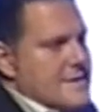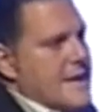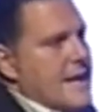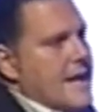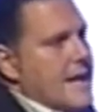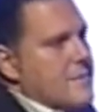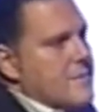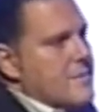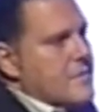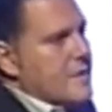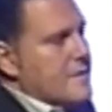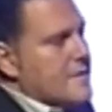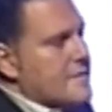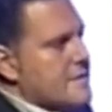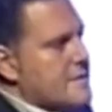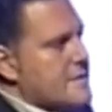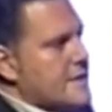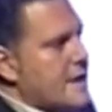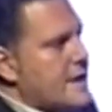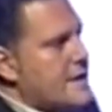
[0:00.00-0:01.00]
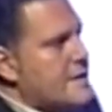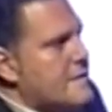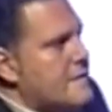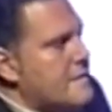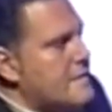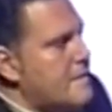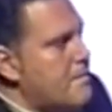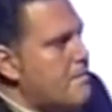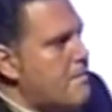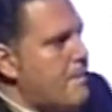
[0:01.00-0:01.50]
time concentrated
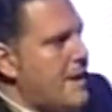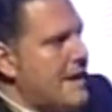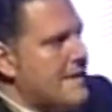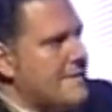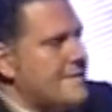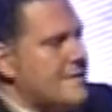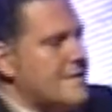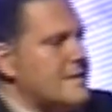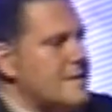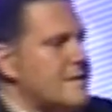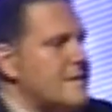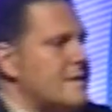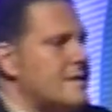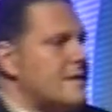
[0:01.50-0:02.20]
on the best